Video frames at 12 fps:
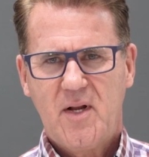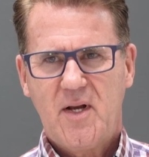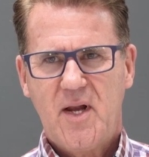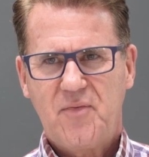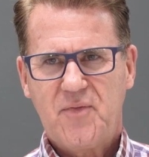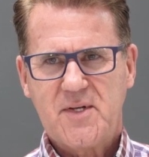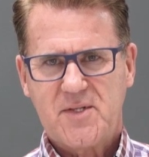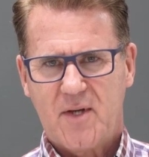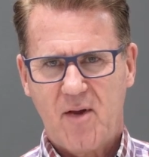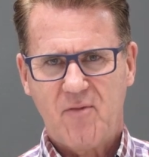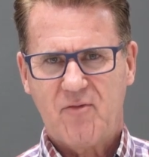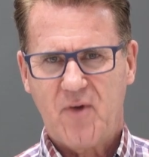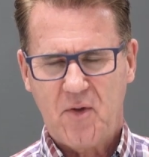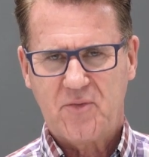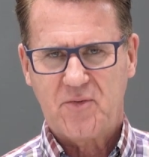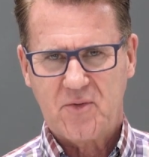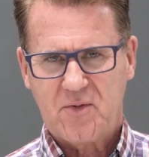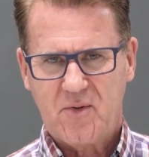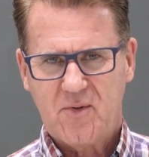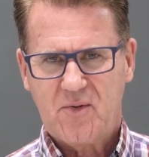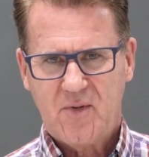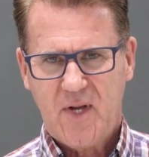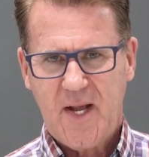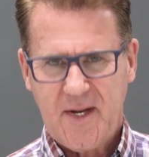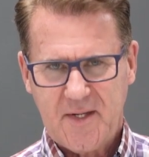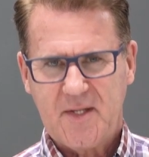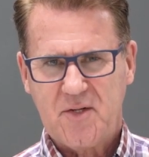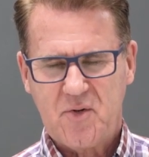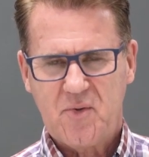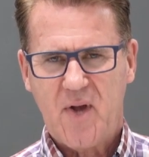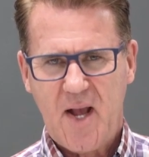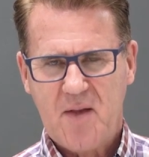let this love flow through you and in you.